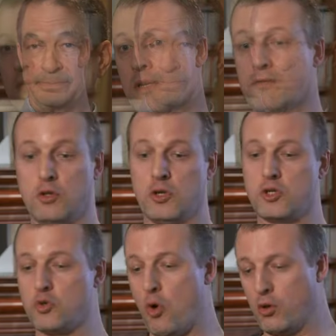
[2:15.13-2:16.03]
You have a little
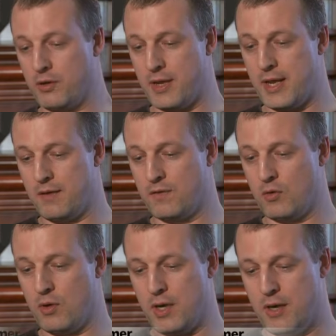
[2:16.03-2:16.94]
controller they give
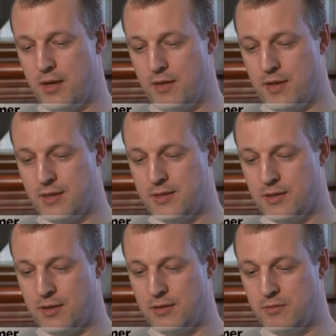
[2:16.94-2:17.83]
you
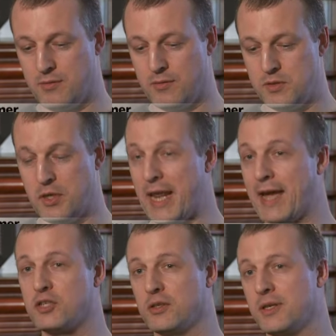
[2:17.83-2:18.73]
that you can
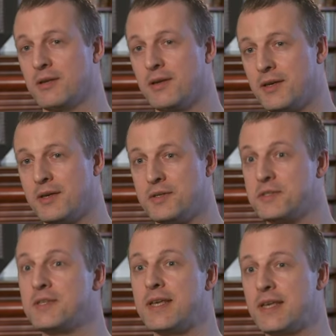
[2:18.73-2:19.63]
actually
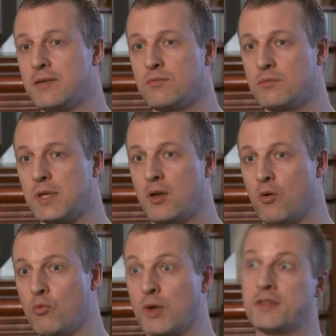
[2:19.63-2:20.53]
see,
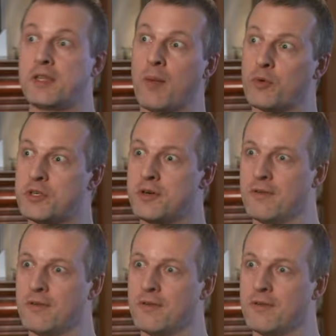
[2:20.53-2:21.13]
what the temperature